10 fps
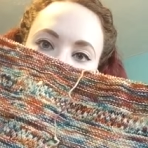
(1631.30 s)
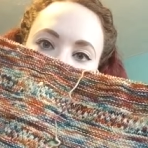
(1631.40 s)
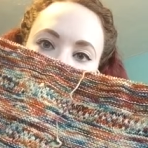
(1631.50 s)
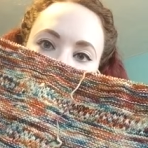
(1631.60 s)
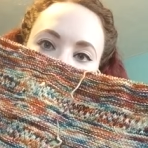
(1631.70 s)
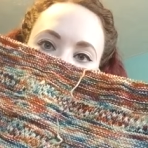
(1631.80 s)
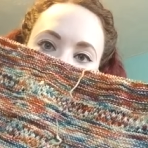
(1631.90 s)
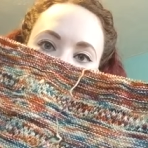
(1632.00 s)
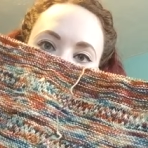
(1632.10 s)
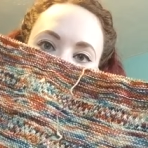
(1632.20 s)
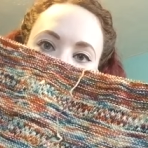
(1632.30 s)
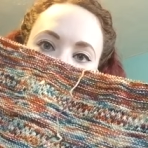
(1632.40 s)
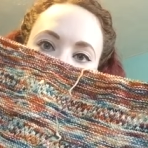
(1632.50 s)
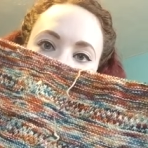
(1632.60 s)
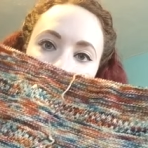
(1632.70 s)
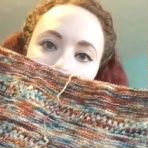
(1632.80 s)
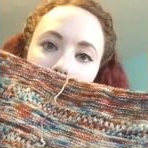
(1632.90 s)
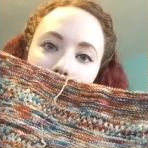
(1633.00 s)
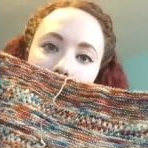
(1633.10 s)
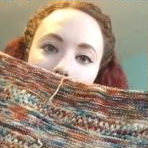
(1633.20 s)
You saw that I finished all my
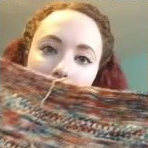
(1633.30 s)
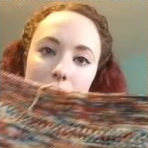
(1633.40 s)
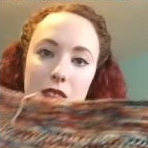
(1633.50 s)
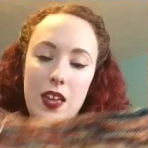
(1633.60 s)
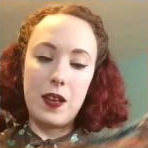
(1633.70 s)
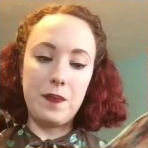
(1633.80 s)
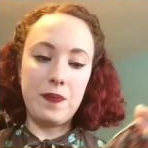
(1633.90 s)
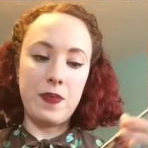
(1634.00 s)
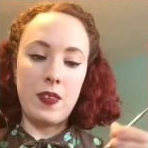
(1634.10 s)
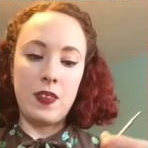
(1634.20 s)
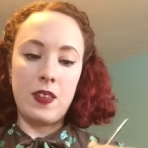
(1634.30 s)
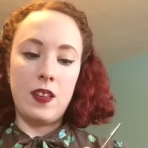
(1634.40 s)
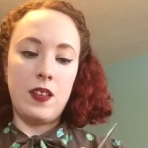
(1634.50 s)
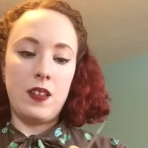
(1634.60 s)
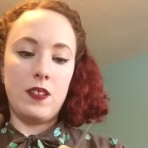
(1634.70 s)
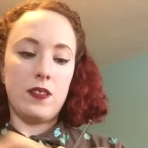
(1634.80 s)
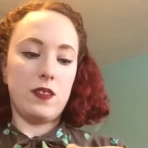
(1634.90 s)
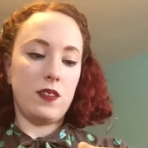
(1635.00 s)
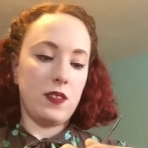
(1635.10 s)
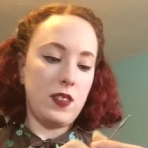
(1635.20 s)
eyelets and everything.
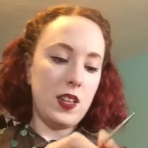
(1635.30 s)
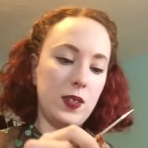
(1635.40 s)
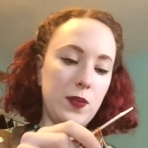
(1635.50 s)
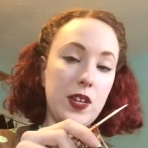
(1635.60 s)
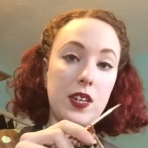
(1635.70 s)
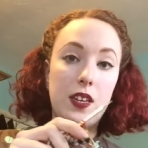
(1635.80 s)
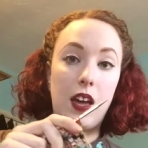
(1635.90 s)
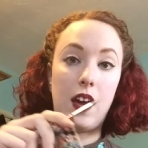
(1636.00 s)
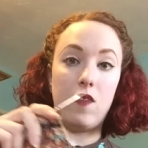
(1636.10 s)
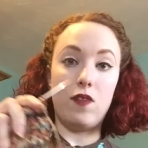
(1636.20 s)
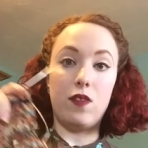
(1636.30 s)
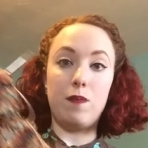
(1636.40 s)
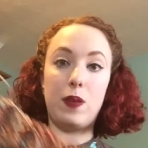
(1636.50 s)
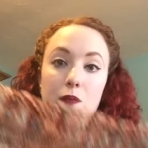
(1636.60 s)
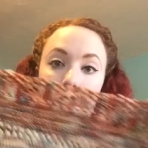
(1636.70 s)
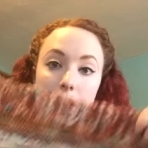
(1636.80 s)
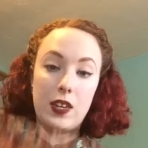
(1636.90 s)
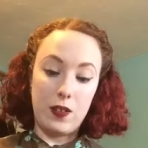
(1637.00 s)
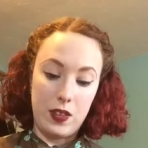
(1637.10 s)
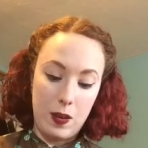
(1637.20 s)
This week I have been
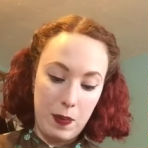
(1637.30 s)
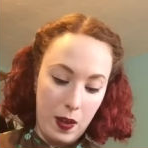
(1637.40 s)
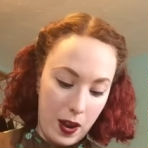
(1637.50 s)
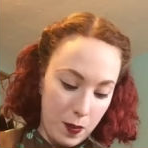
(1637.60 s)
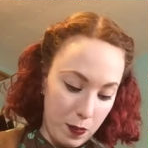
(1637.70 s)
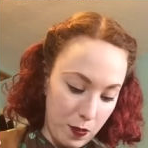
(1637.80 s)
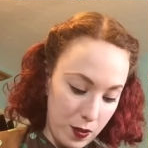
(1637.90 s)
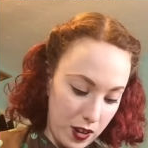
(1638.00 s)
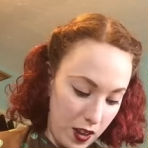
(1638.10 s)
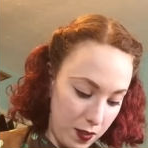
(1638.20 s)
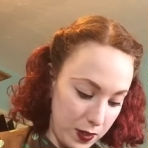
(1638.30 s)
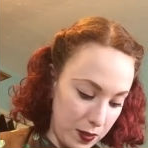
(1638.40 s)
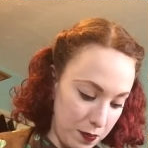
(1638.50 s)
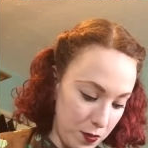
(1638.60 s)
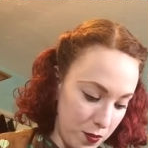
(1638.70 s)
working on the applied border some